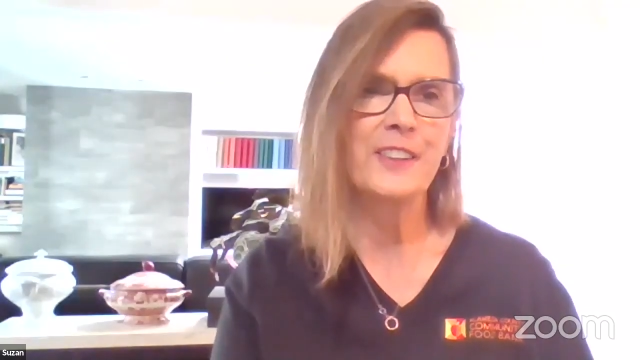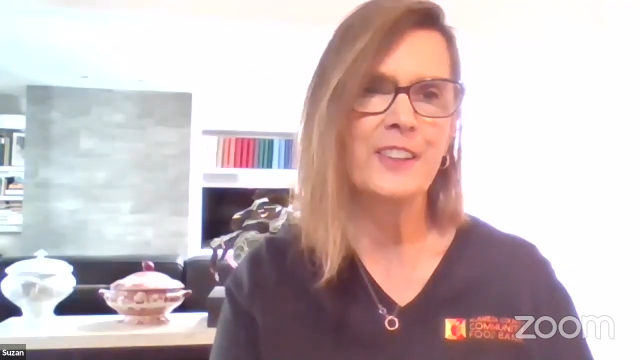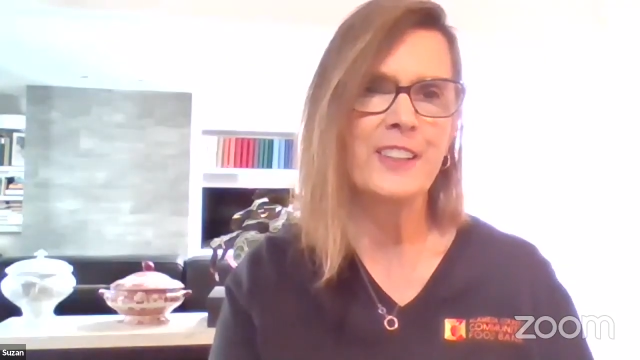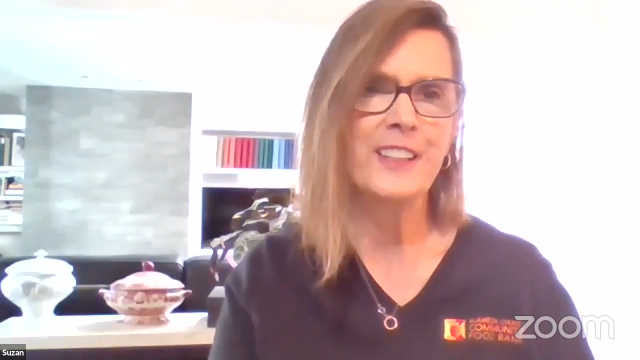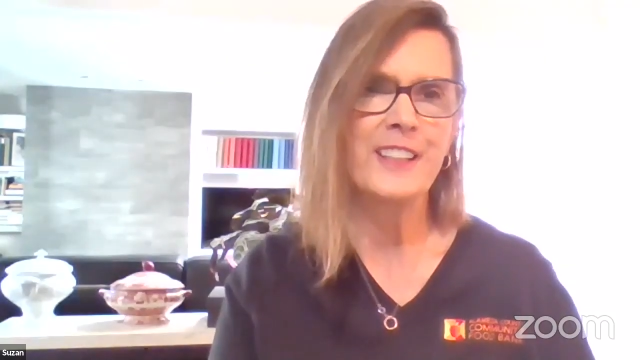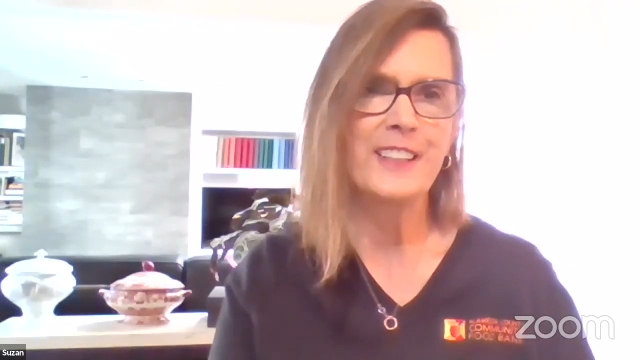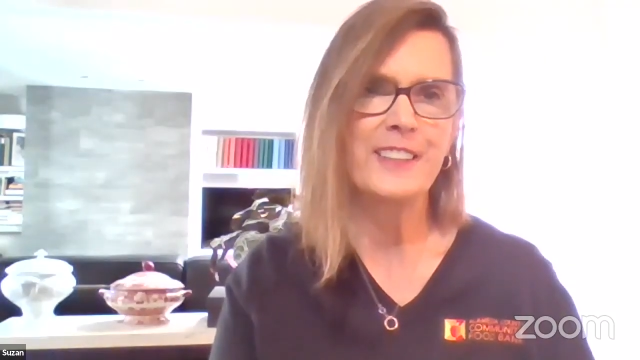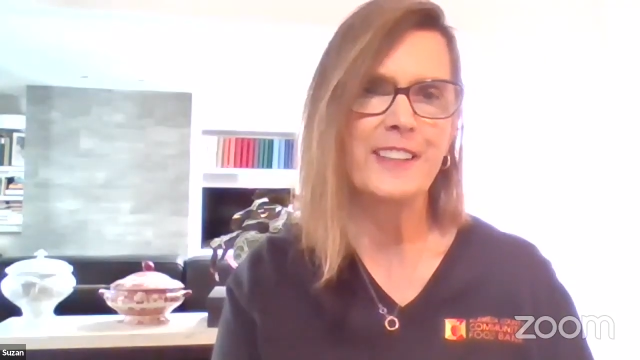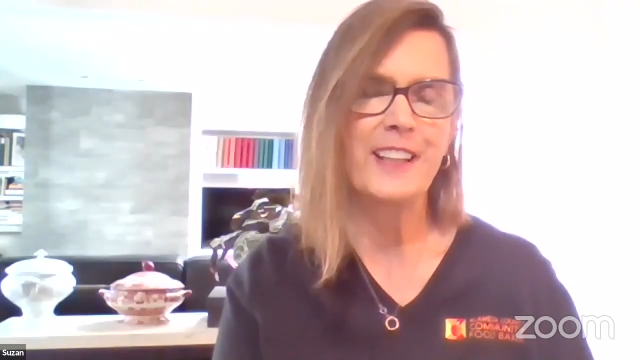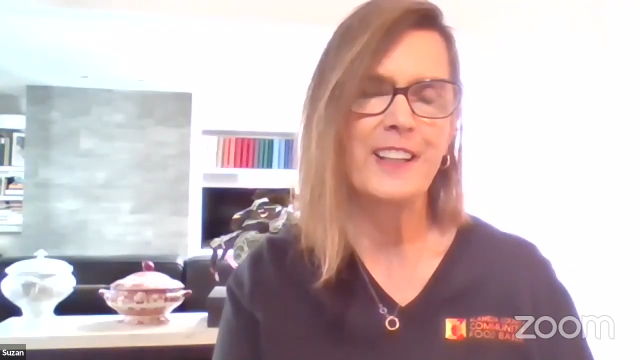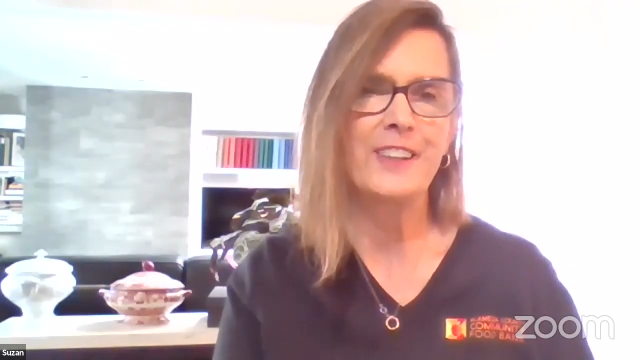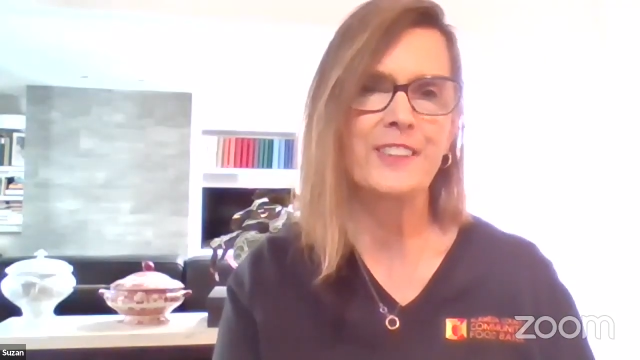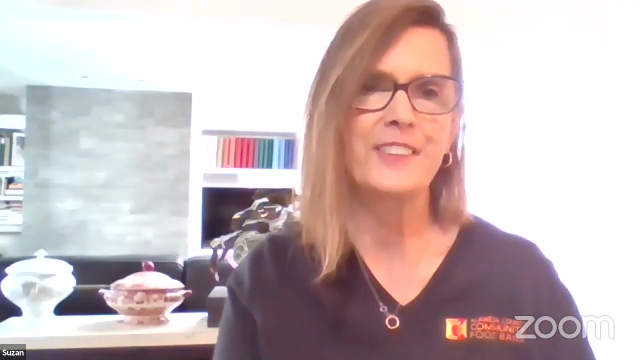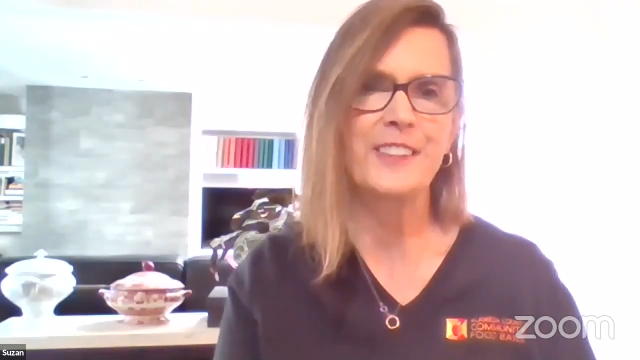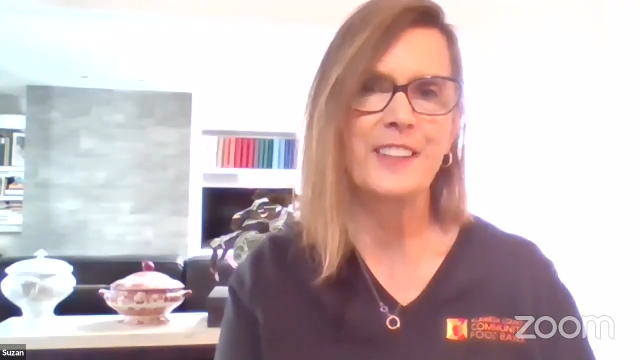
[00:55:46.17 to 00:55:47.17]
cookie
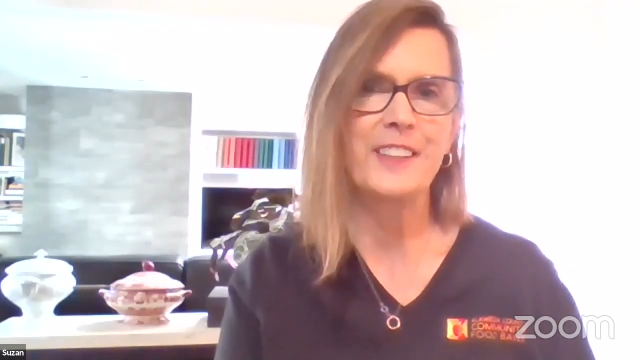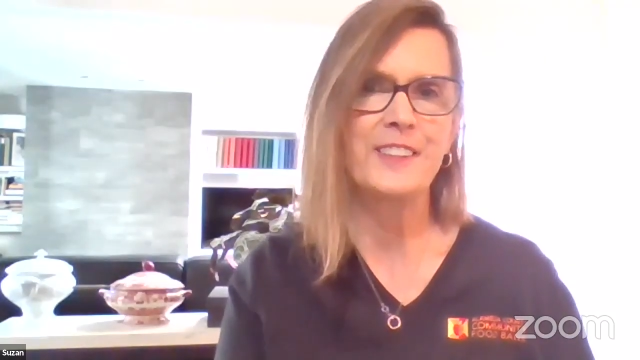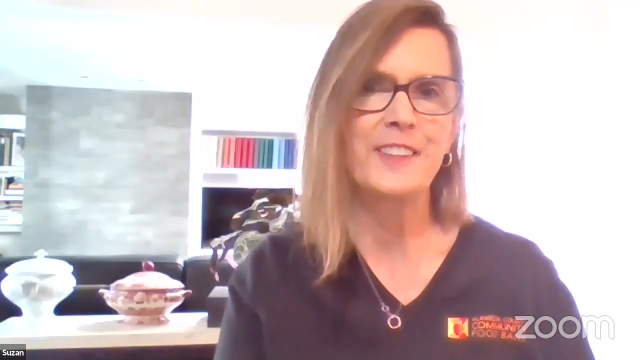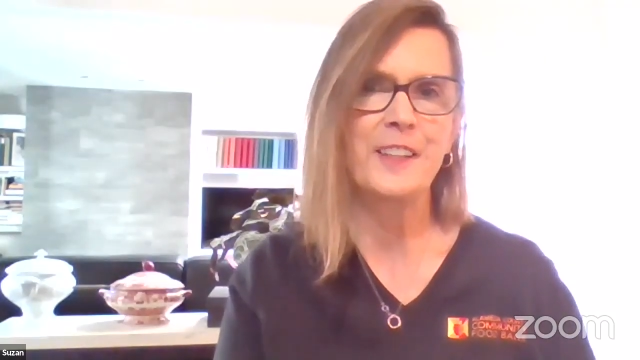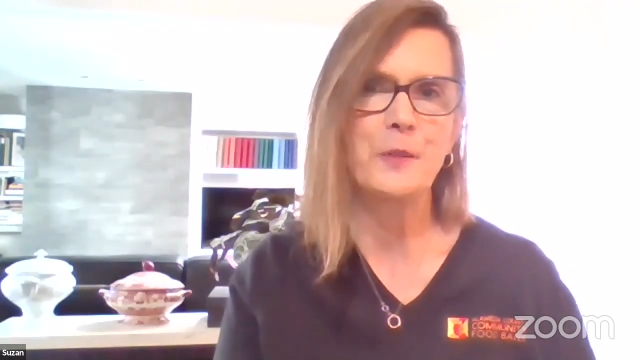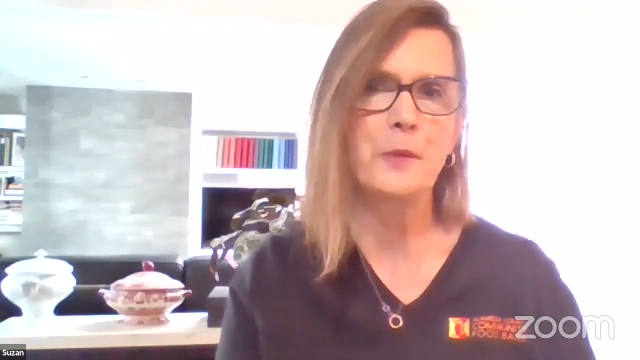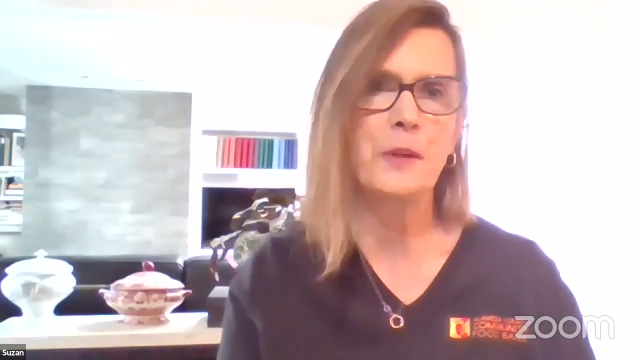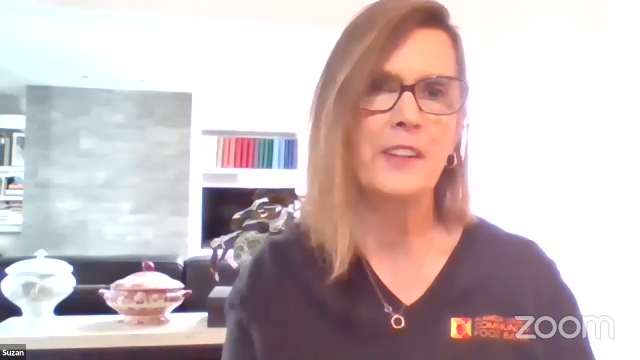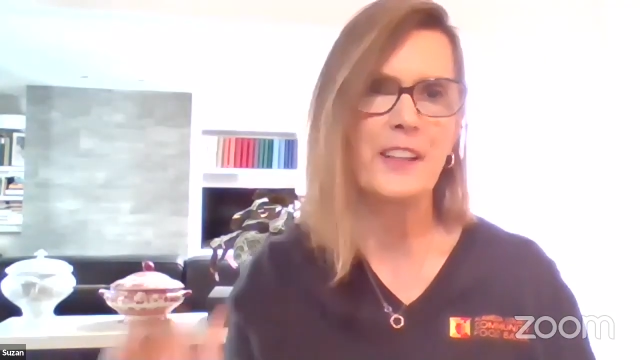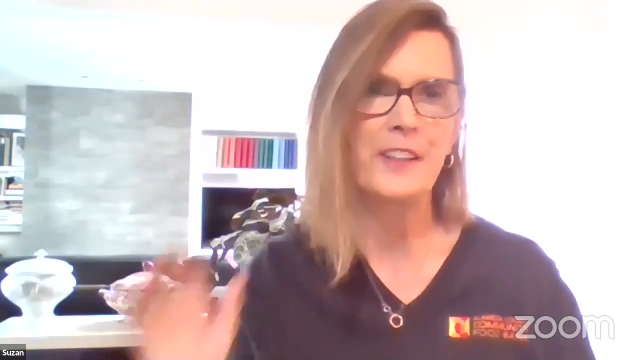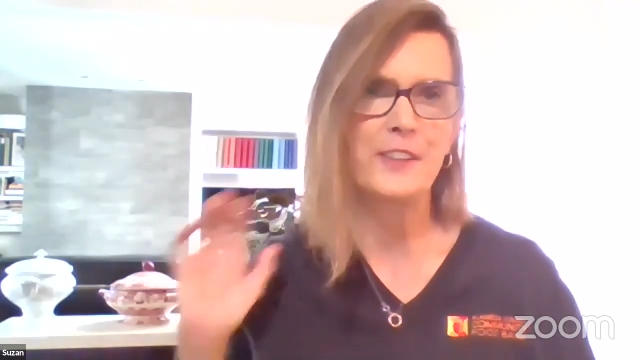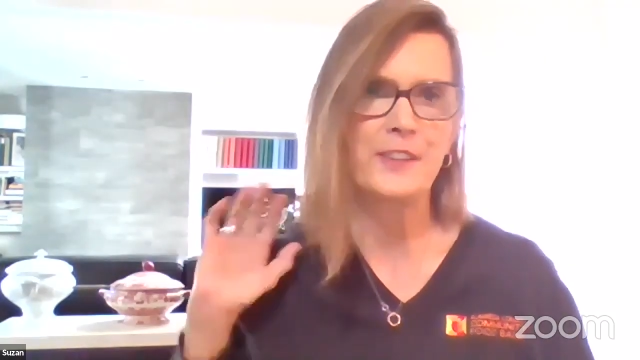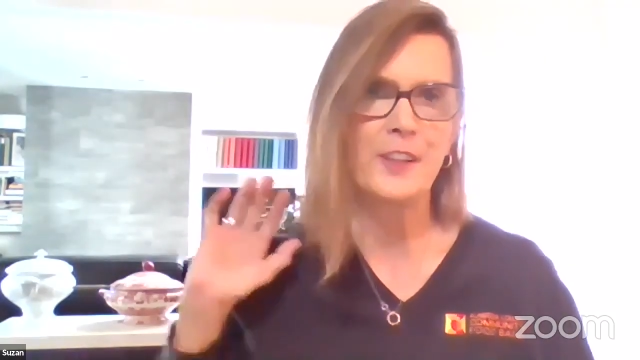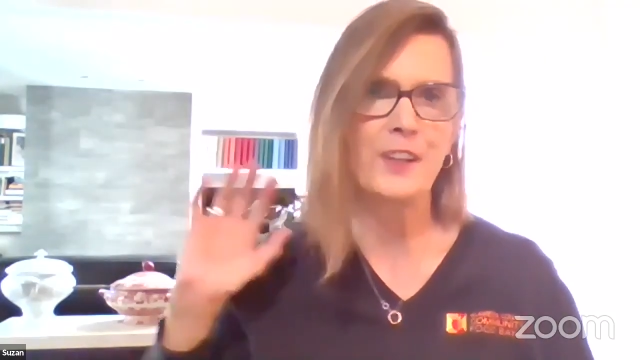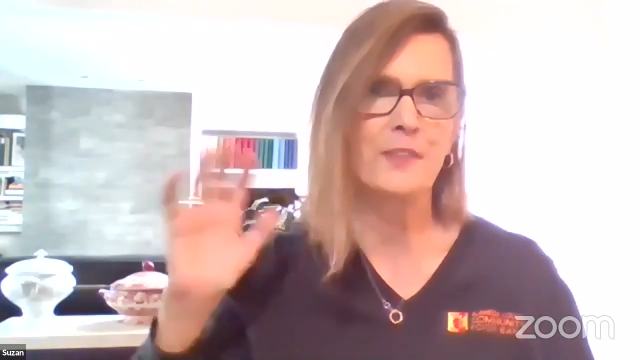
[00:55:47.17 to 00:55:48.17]
sales season when they
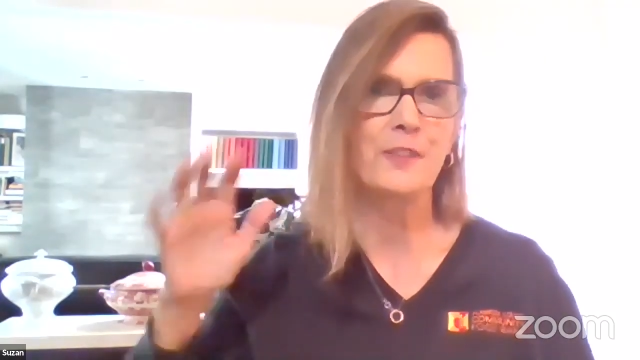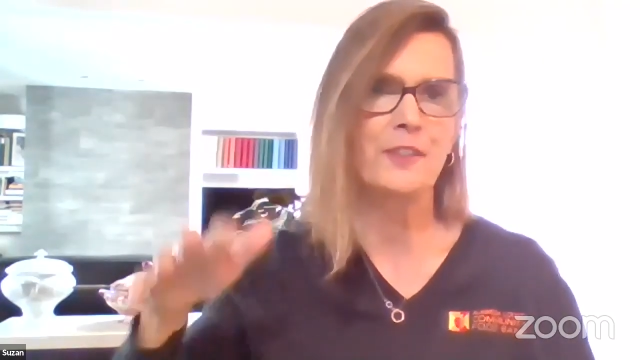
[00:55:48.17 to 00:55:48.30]
start